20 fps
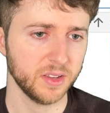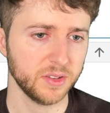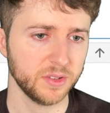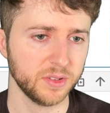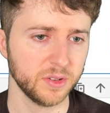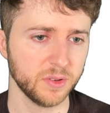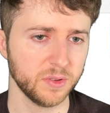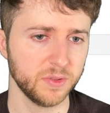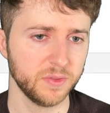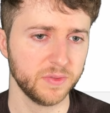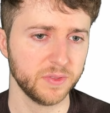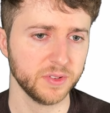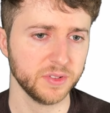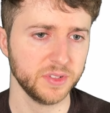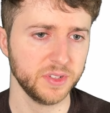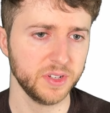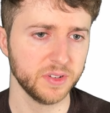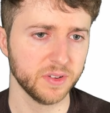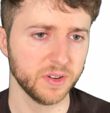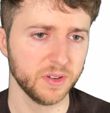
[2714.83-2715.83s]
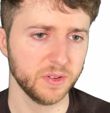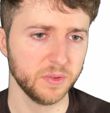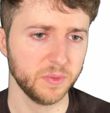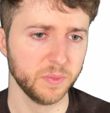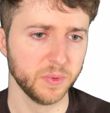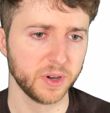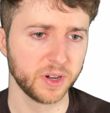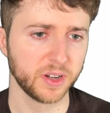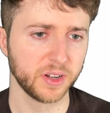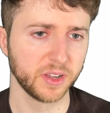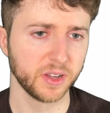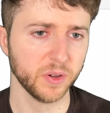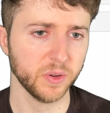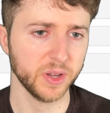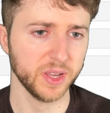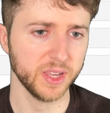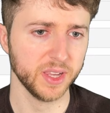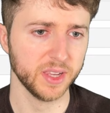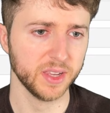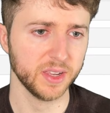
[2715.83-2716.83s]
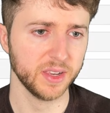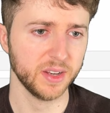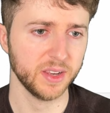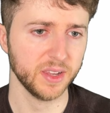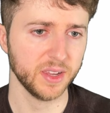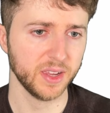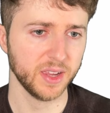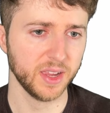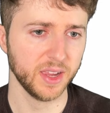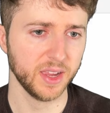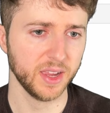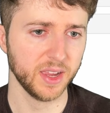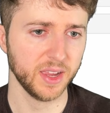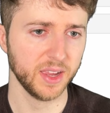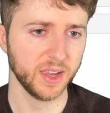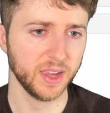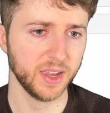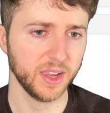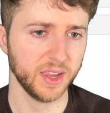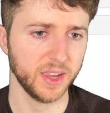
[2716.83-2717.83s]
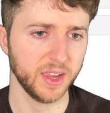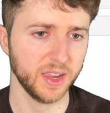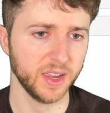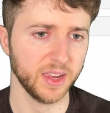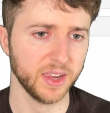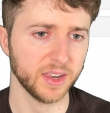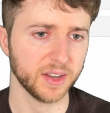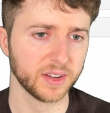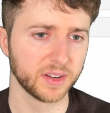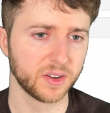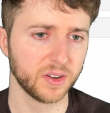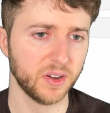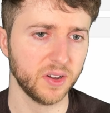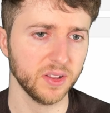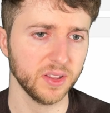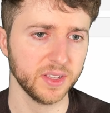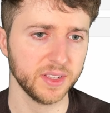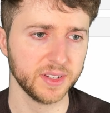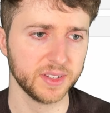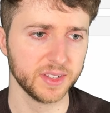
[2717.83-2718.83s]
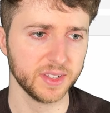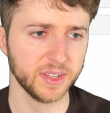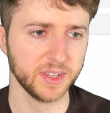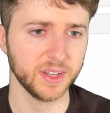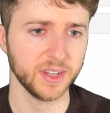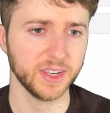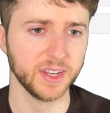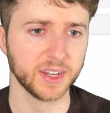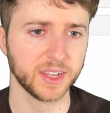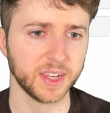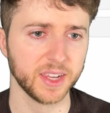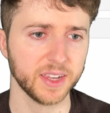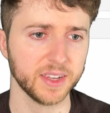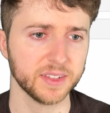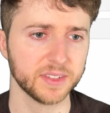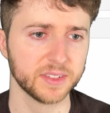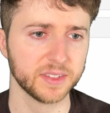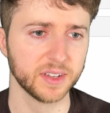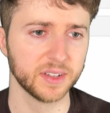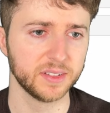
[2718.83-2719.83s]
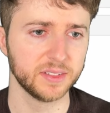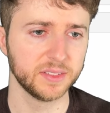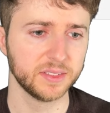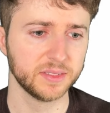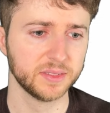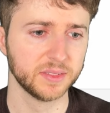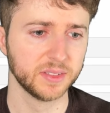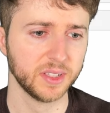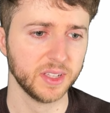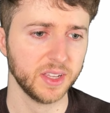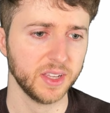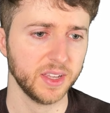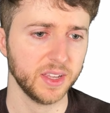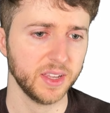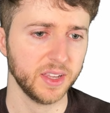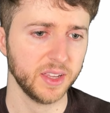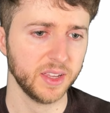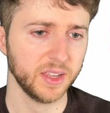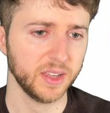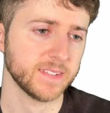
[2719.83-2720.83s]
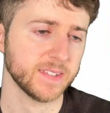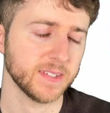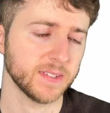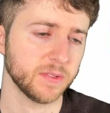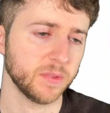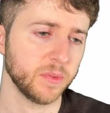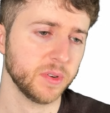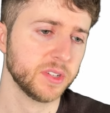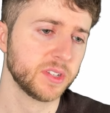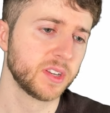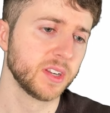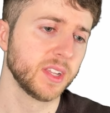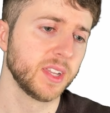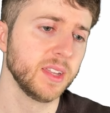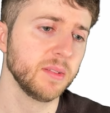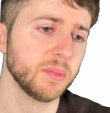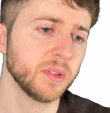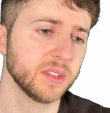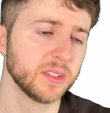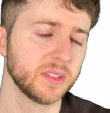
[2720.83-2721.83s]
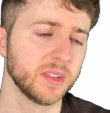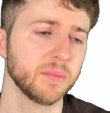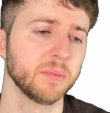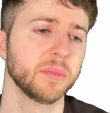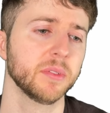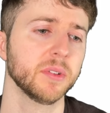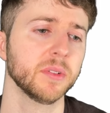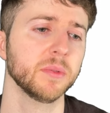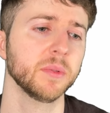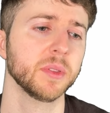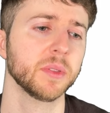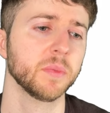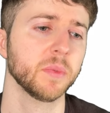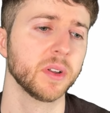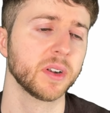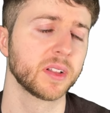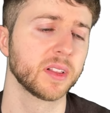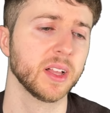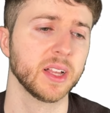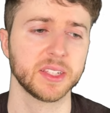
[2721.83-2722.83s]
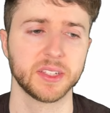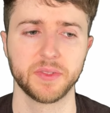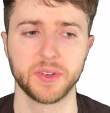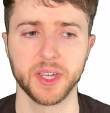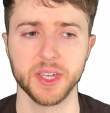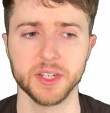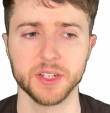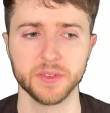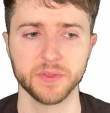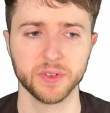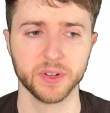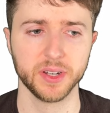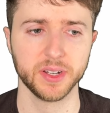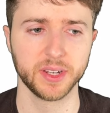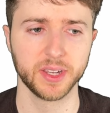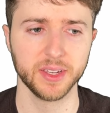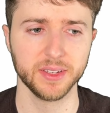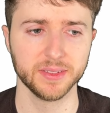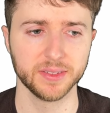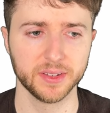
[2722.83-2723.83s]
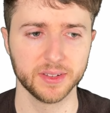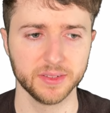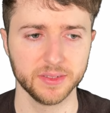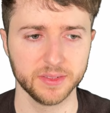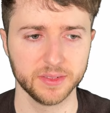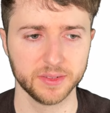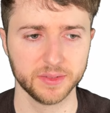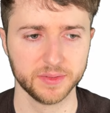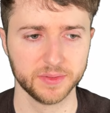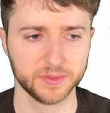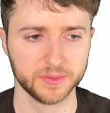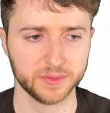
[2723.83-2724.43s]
So for 0, we're going to go ahead and call it an NK cell. We're just going to keep it simple with one classification for NK cells.